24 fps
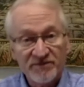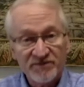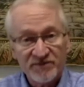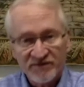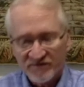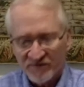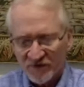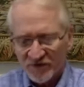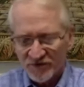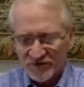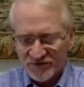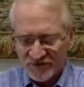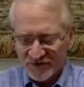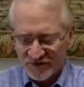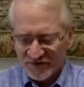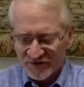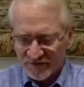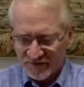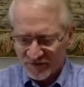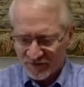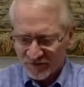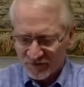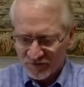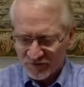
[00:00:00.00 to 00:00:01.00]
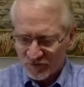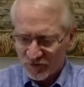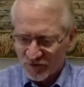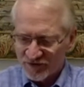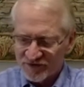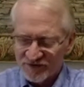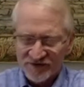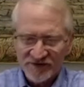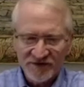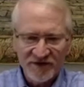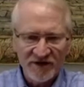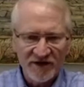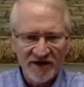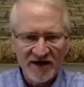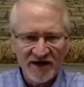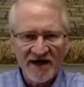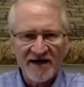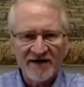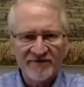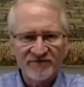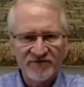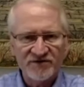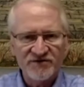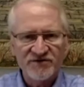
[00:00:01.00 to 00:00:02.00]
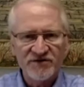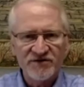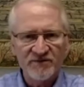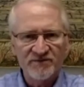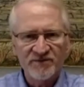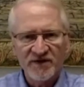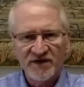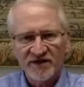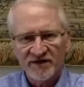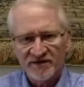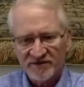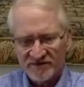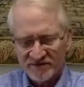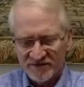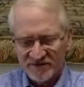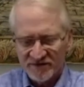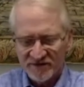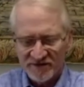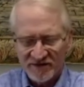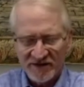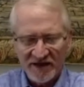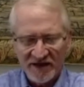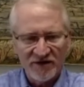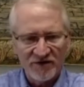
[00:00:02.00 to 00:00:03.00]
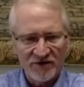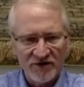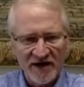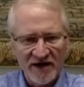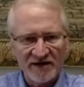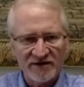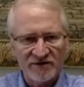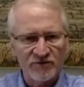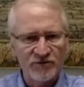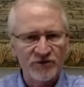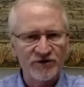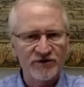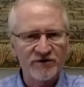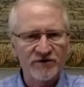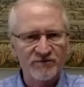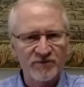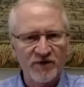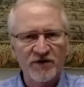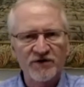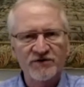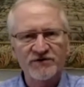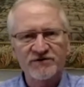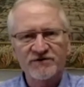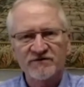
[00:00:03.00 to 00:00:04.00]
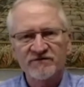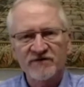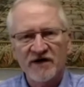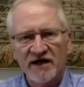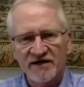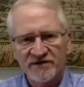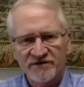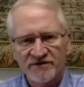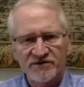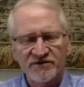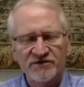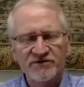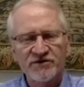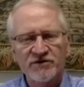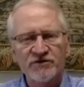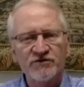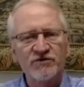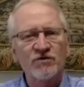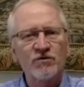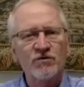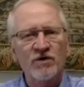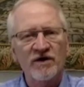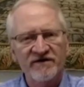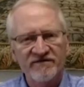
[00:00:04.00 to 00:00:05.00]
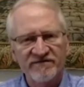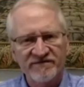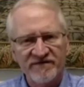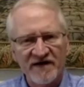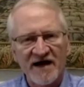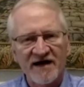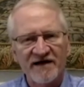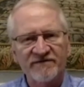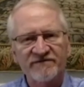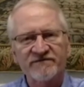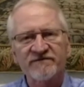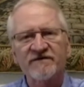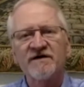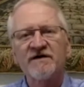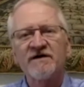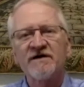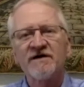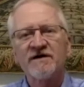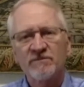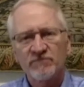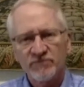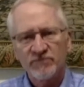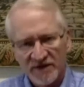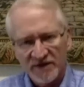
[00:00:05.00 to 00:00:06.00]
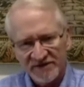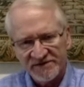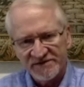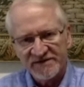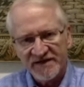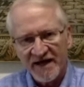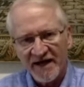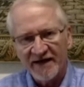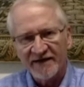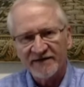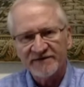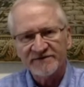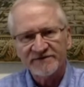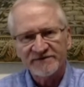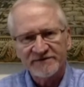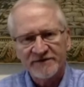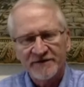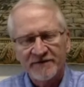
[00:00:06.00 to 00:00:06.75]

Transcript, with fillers: version, which is going to have the chip in it to interact with the PERS device, is 225 plus tax.